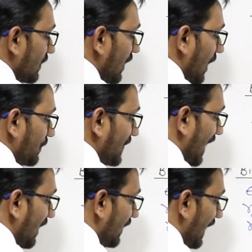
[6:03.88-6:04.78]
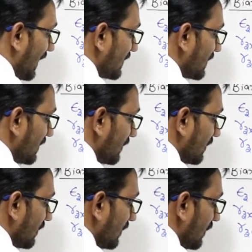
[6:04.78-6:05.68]
epsilon x
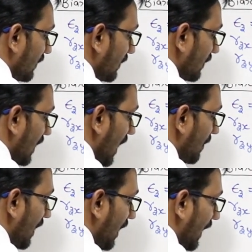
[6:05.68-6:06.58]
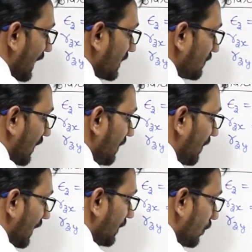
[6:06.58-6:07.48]
gamma xy
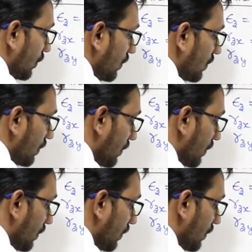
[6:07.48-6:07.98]
by 2.